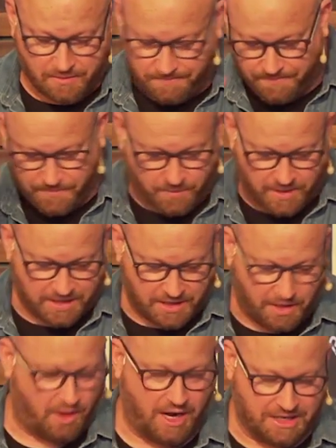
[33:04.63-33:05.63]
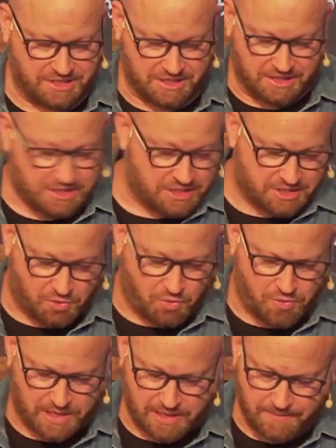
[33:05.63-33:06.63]
one of the lines in this
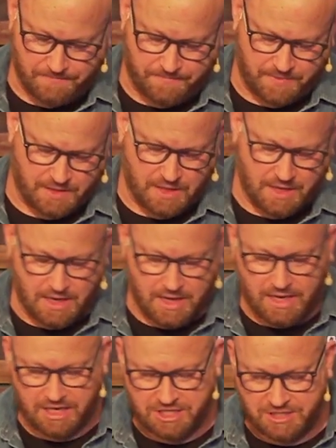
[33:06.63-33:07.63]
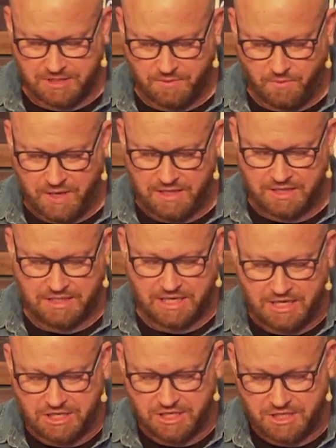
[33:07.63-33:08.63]
story. It's where the
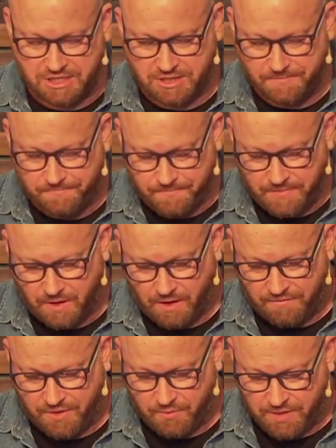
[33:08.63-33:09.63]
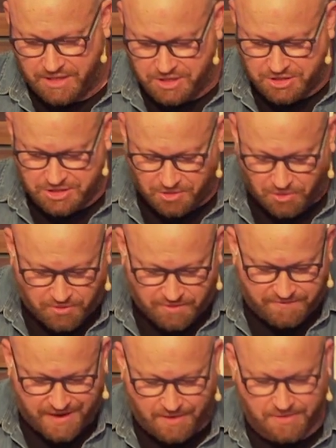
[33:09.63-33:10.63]
teachers of the religious law and
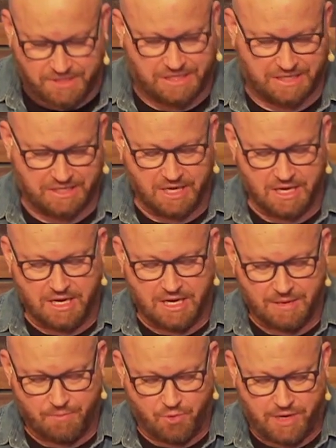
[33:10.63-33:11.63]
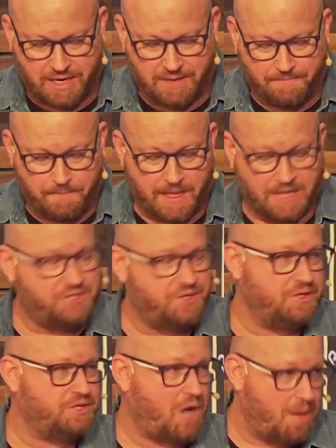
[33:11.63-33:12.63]
Pharisees bring a certain
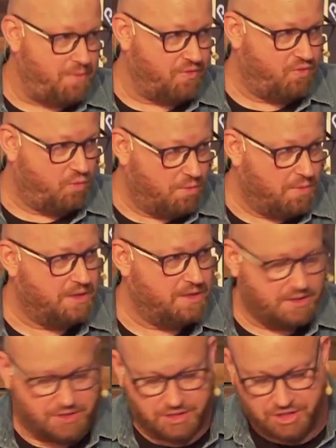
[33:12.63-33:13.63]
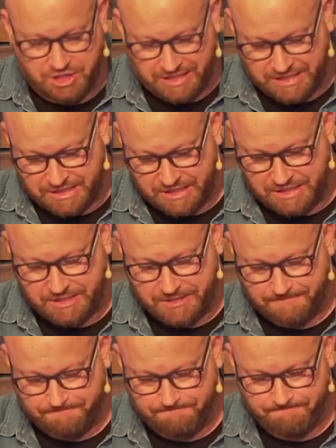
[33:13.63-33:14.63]
type of woman to Jesus.
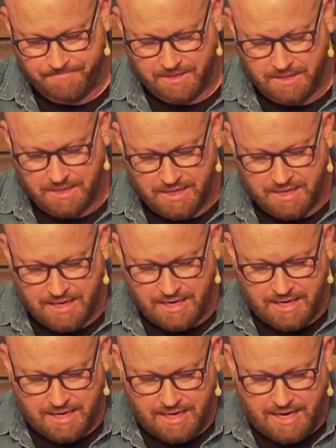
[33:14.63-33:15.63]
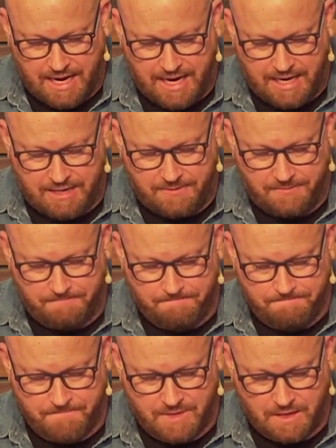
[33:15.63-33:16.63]
And
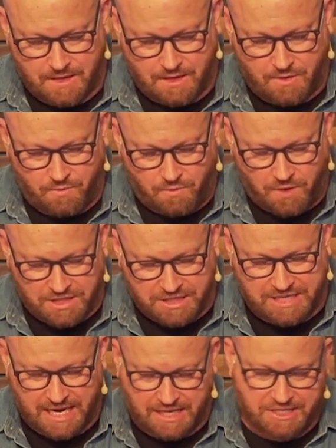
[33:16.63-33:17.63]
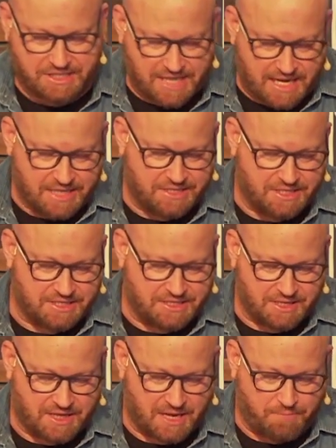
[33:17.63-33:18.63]
what the text says is that
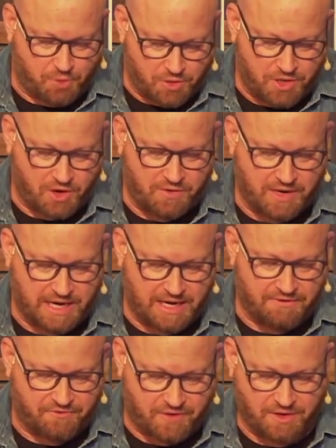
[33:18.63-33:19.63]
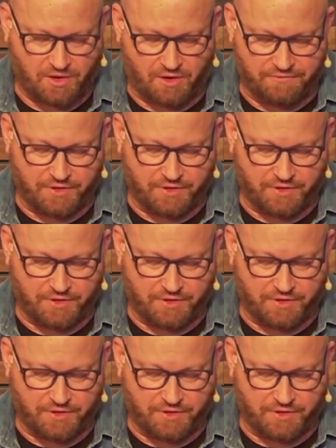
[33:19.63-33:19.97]
they put her in front of the